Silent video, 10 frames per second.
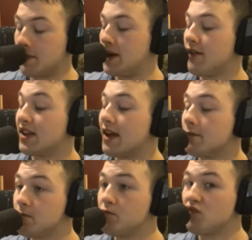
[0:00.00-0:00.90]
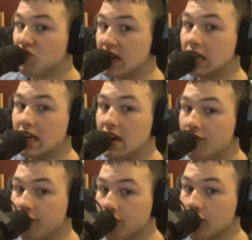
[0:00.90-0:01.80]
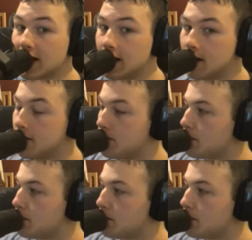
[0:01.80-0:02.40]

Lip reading: I mean, you have to get really frickin'...